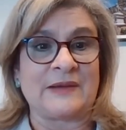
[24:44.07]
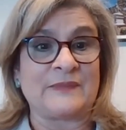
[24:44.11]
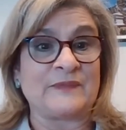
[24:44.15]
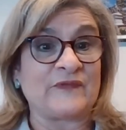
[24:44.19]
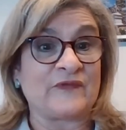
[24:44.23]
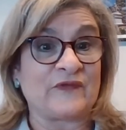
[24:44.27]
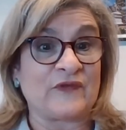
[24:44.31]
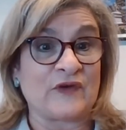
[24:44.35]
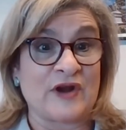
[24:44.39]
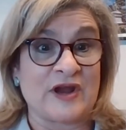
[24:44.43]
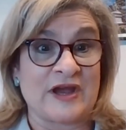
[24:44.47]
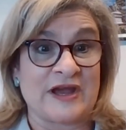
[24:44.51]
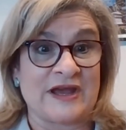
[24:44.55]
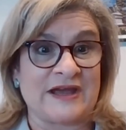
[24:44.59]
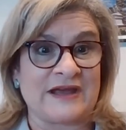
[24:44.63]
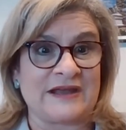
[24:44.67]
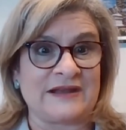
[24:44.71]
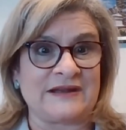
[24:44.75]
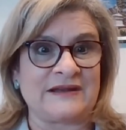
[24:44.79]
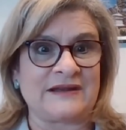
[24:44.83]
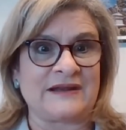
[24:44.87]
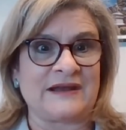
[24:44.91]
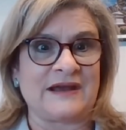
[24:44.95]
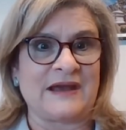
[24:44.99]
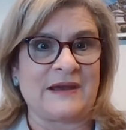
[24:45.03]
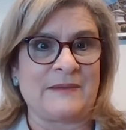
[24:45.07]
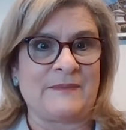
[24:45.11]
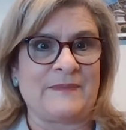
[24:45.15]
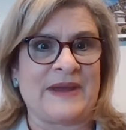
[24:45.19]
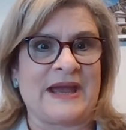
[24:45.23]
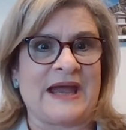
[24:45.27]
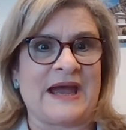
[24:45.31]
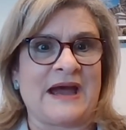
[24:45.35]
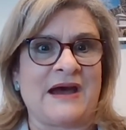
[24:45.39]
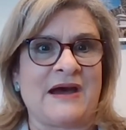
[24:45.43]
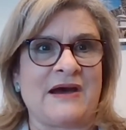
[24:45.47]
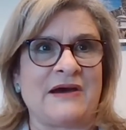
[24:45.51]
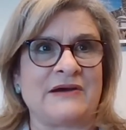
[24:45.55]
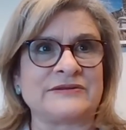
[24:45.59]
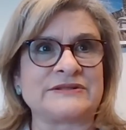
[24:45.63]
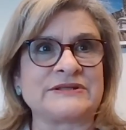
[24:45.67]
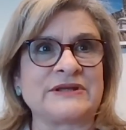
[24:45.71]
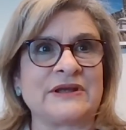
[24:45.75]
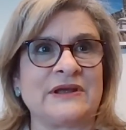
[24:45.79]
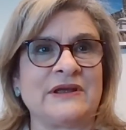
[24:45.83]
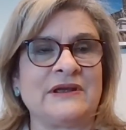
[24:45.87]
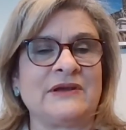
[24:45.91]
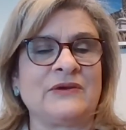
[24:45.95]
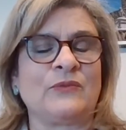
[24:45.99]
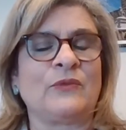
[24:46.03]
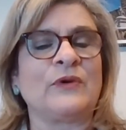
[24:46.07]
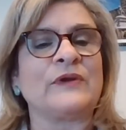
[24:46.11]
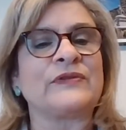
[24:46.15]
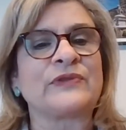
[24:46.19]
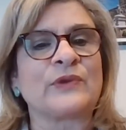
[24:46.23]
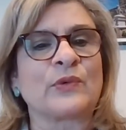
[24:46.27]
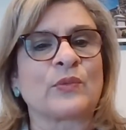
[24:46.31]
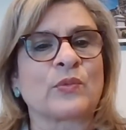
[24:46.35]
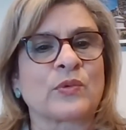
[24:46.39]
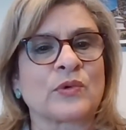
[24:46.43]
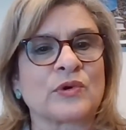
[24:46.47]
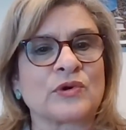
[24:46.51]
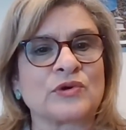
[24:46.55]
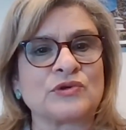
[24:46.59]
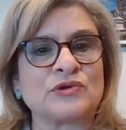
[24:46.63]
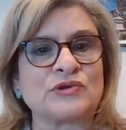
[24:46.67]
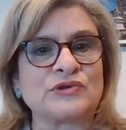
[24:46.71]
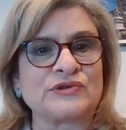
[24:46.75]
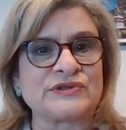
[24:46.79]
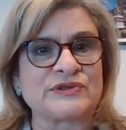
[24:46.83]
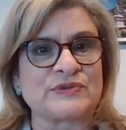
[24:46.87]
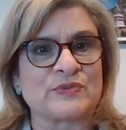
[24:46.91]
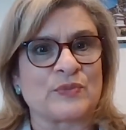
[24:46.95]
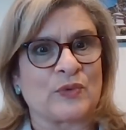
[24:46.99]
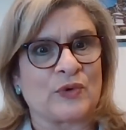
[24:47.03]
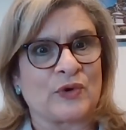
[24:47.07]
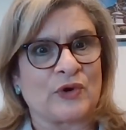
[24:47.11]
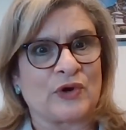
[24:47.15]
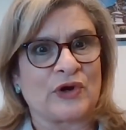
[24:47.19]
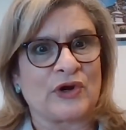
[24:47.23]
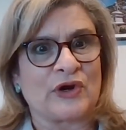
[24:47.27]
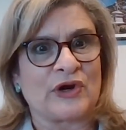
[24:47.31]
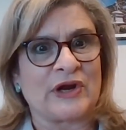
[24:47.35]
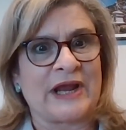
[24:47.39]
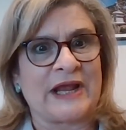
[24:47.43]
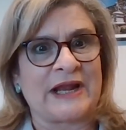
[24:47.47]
up front about what the rules were.